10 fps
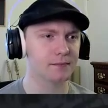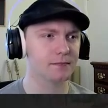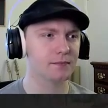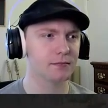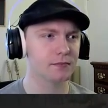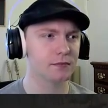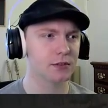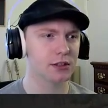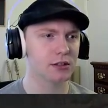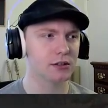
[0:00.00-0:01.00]

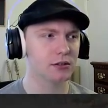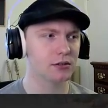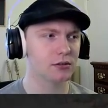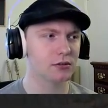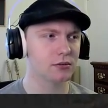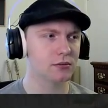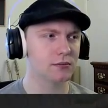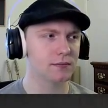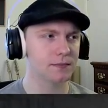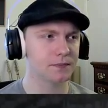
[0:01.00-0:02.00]

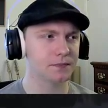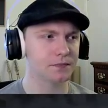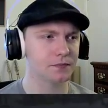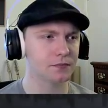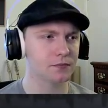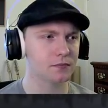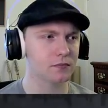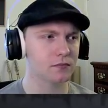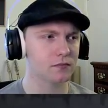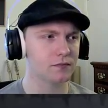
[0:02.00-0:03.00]

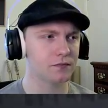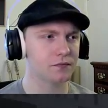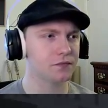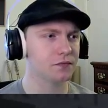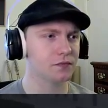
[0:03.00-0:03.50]
Nothing is said.